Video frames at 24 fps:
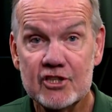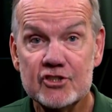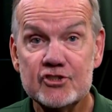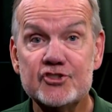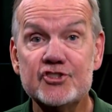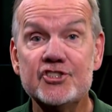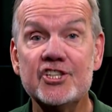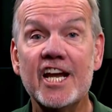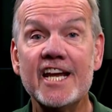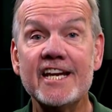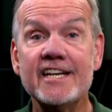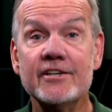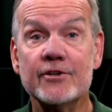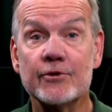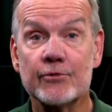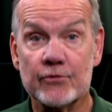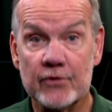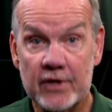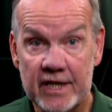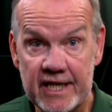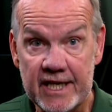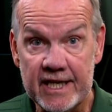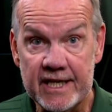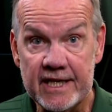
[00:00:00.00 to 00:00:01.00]
Jayden
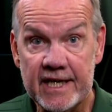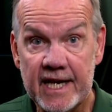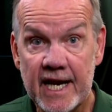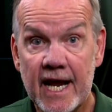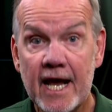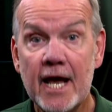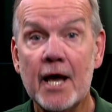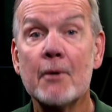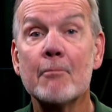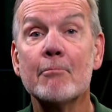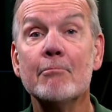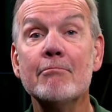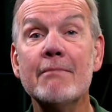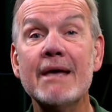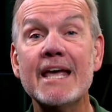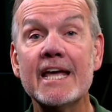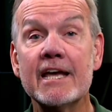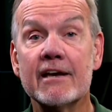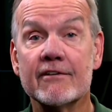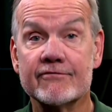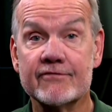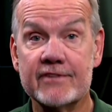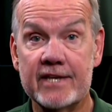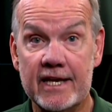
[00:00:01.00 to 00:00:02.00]
Reed may
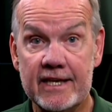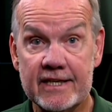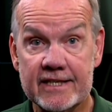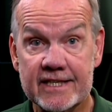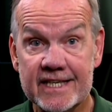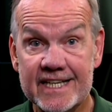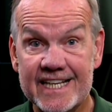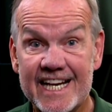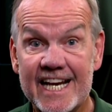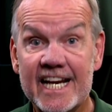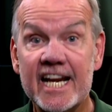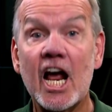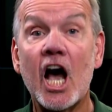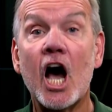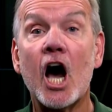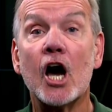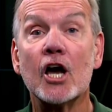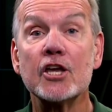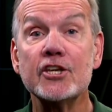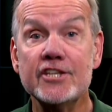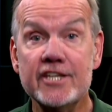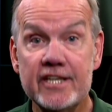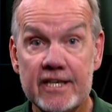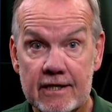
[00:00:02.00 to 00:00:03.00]
have taken it
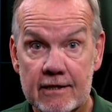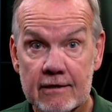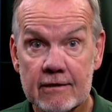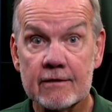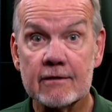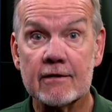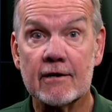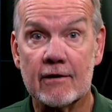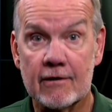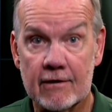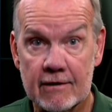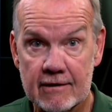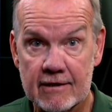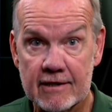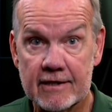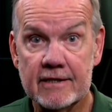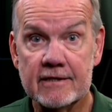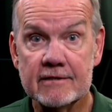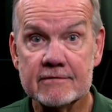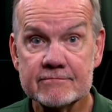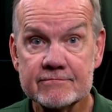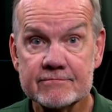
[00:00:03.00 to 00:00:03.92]
a year early.